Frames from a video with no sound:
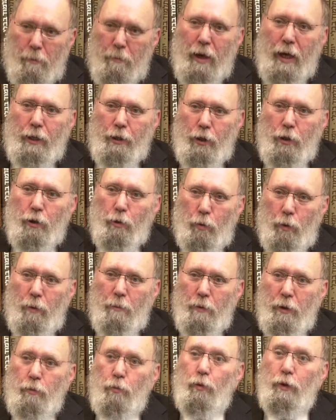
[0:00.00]
man and a
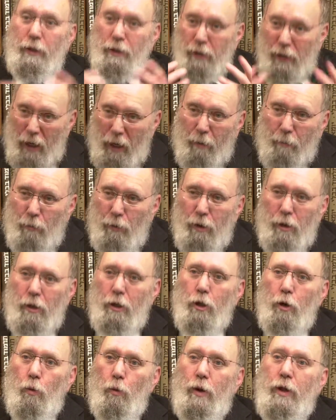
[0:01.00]
woman will come
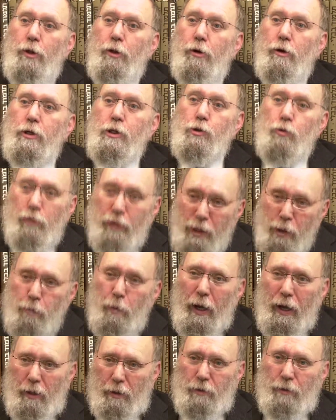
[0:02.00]
when there is
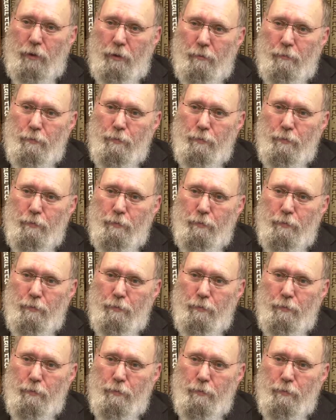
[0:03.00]
respect.